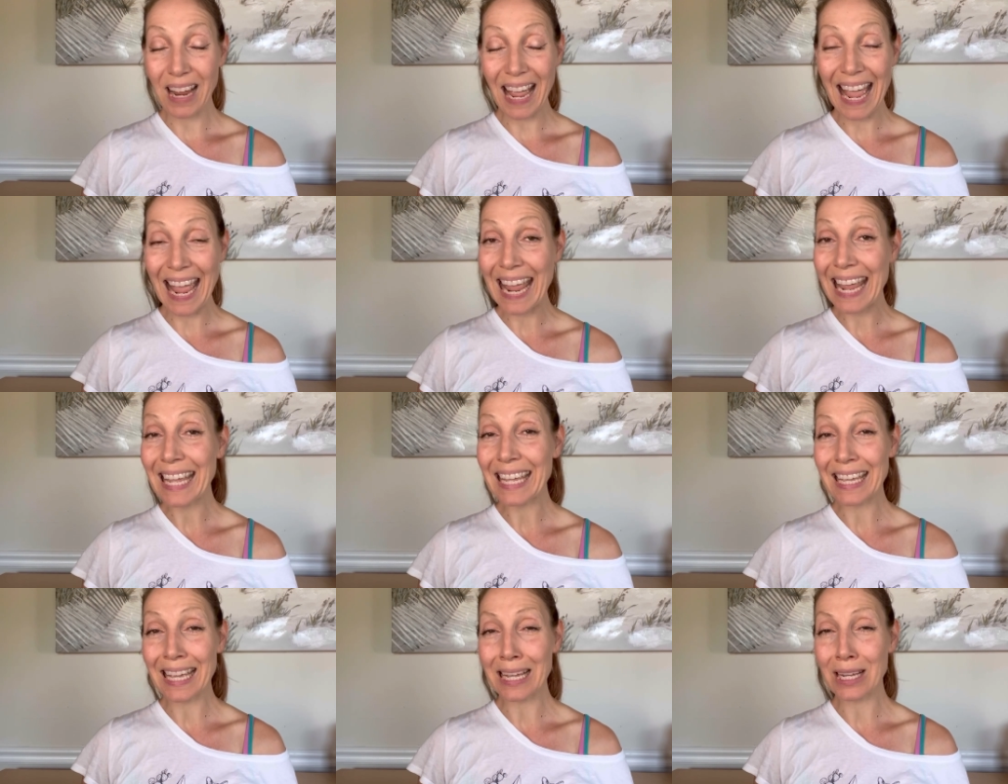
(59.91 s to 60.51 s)

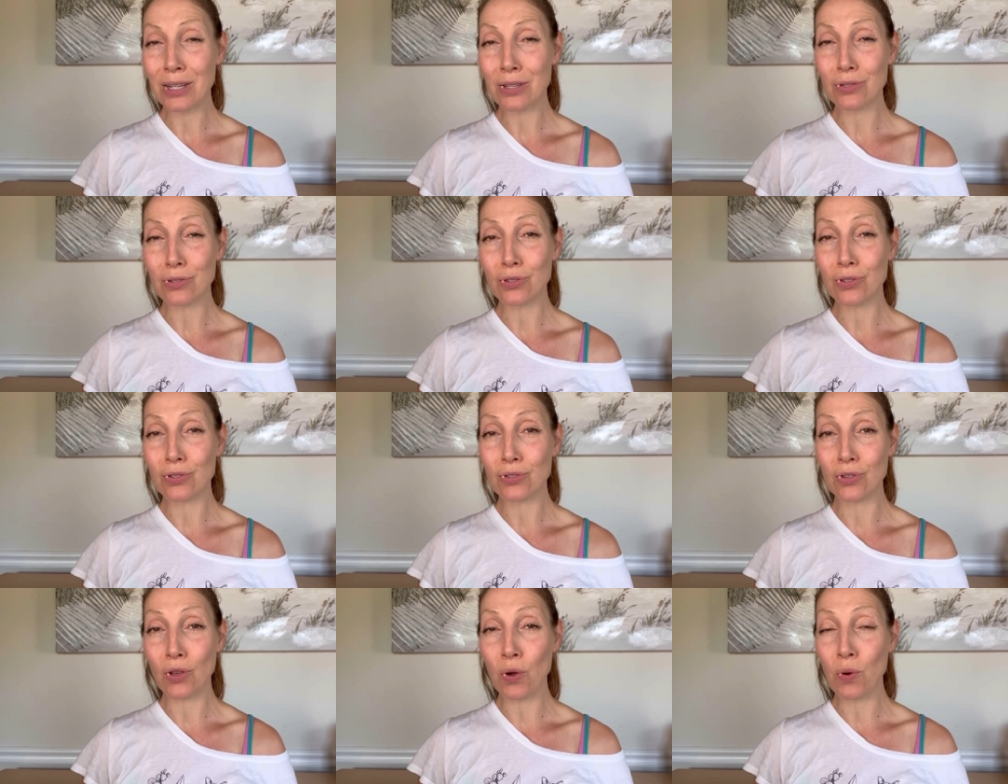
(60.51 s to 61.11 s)
aching
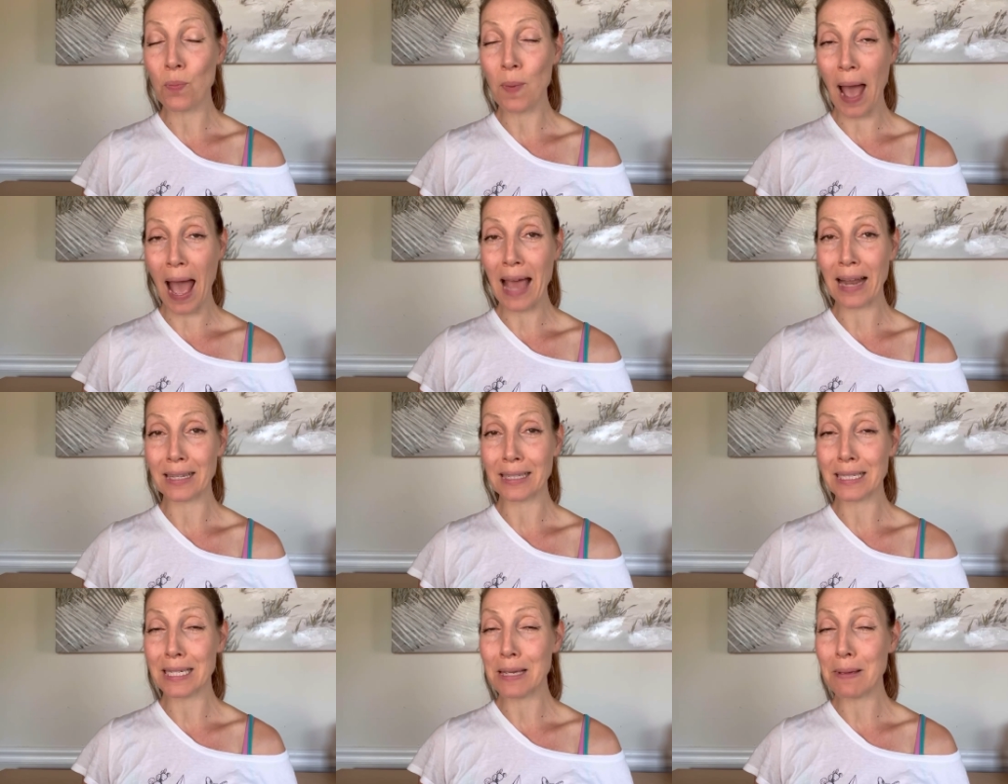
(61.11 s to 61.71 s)
so
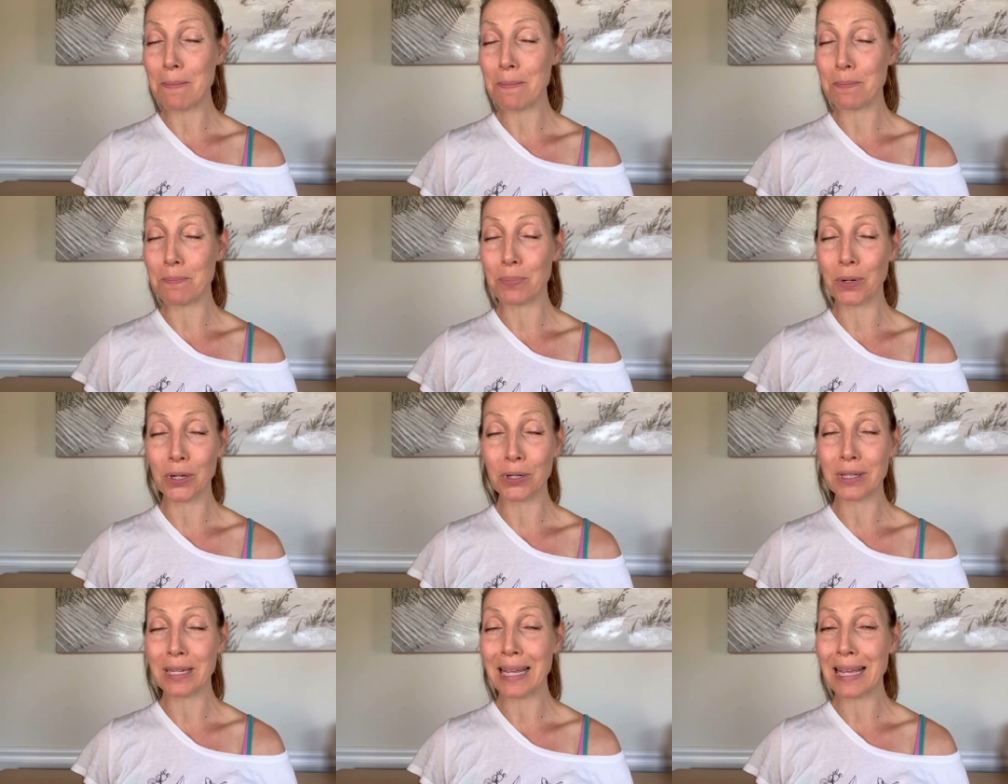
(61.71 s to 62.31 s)
badly,
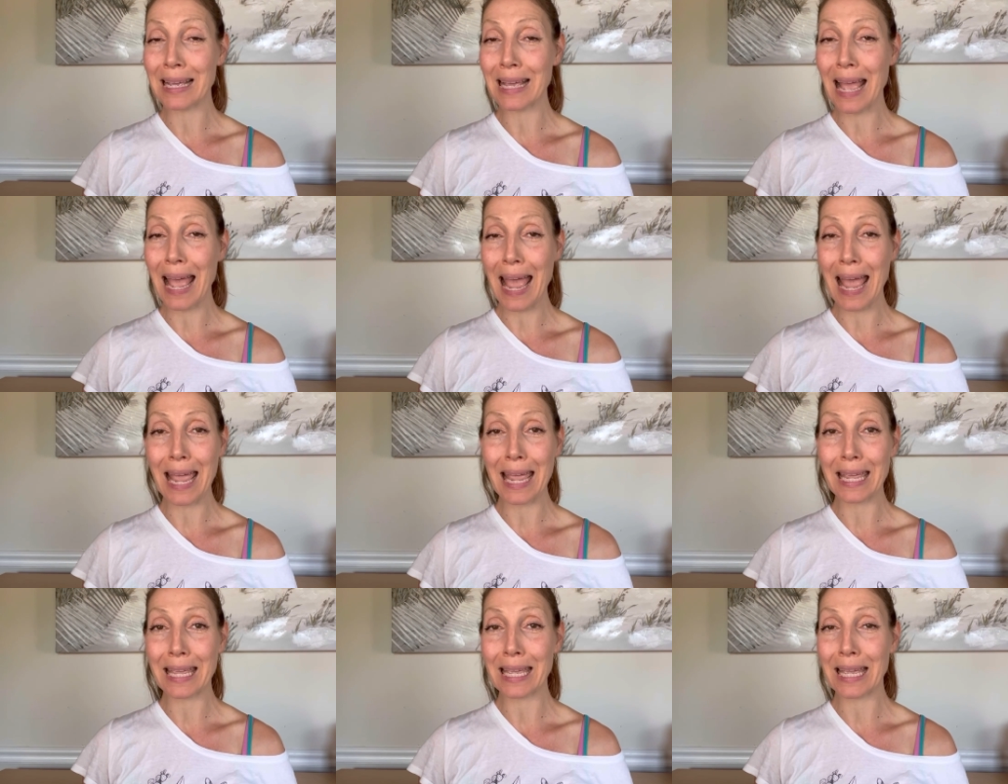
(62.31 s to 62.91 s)
burning,
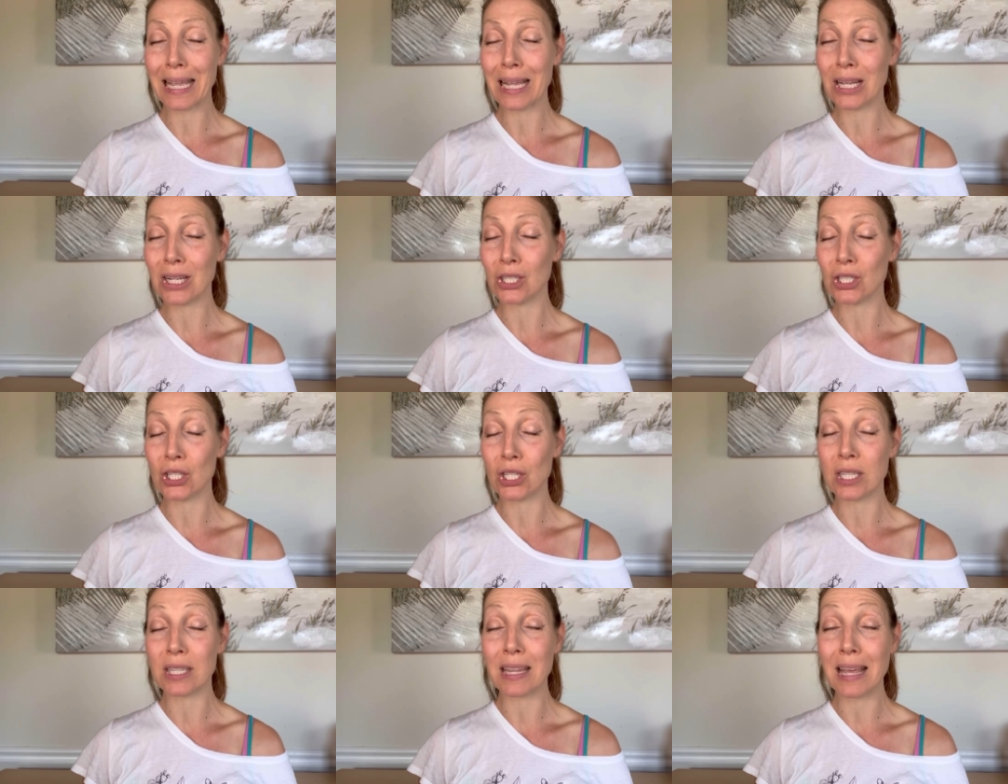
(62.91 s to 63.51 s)
aching,
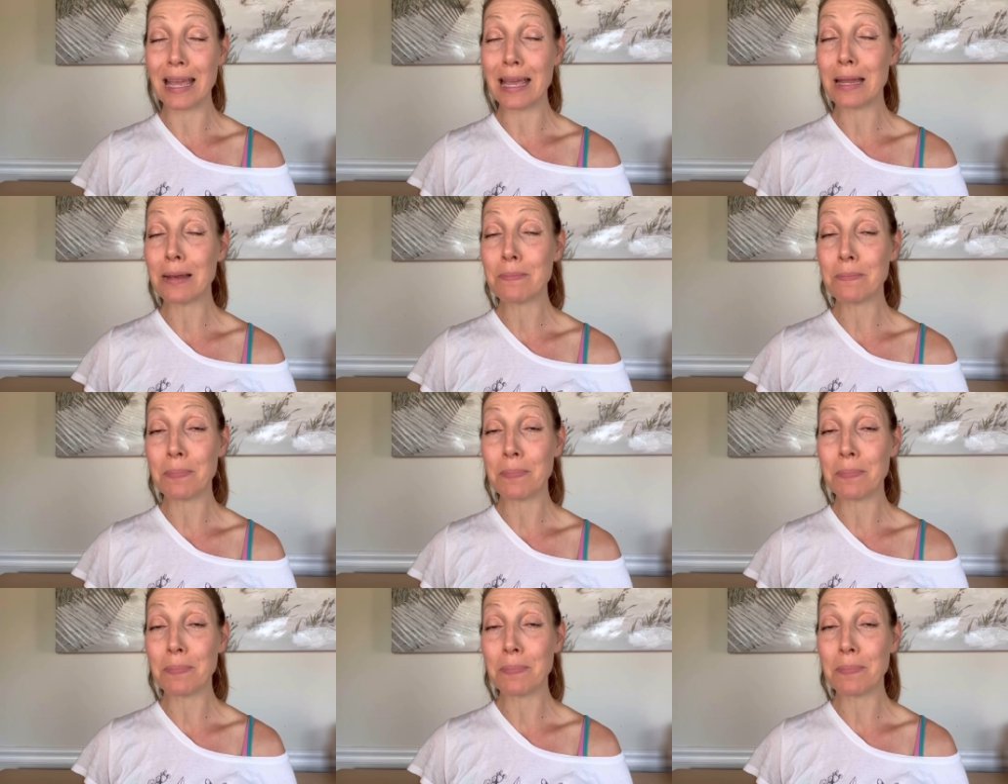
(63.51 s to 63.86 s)
just in